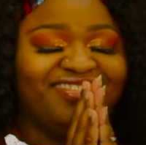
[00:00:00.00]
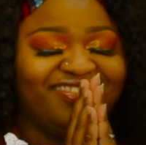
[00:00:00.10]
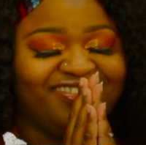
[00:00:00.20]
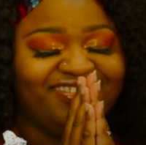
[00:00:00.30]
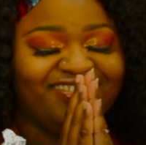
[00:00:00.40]

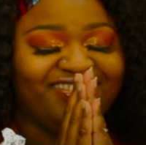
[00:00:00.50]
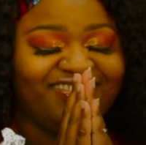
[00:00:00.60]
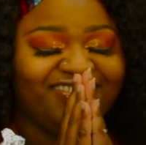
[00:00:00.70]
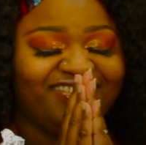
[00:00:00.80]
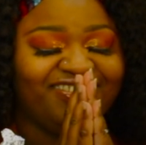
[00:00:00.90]

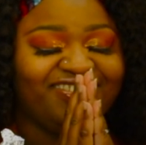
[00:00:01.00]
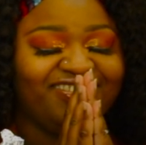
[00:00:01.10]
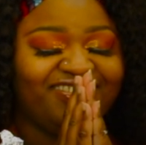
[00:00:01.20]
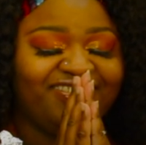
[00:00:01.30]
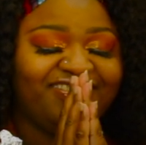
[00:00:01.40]

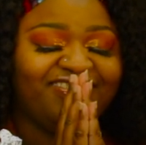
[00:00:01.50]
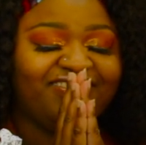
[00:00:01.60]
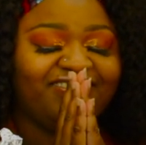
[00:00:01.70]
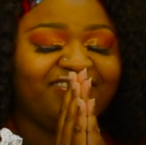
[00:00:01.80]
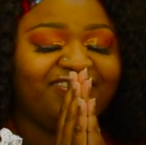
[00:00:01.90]

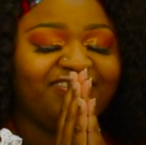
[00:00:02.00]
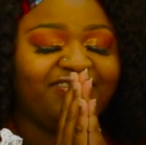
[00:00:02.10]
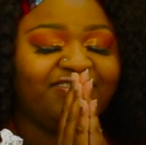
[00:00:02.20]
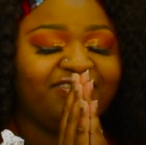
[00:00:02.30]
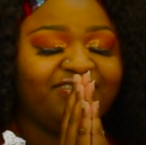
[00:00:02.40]

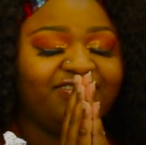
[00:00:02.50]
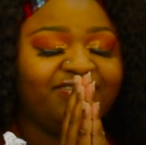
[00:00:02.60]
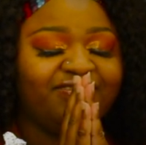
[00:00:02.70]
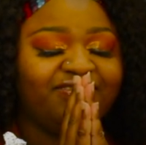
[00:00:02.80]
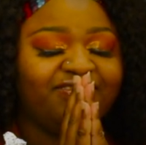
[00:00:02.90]

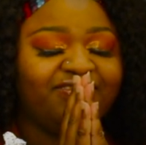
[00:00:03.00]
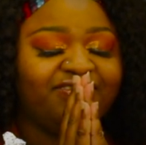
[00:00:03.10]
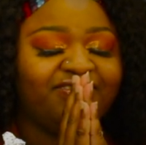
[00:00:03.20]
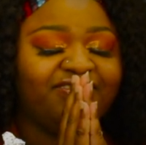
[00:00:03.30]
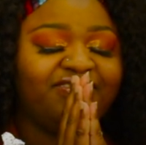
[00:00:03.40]

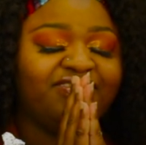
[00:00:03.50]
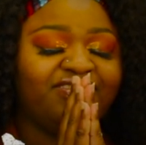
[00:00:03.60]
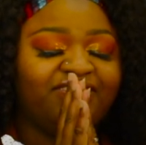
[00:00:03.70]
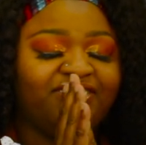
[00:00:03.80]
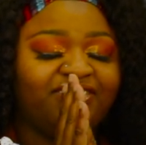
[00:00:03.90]

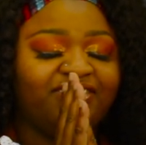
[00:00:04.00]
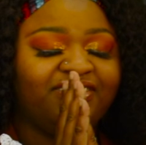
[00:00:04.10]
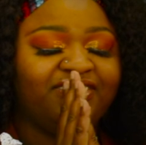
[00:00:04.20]
This person isn't speaking.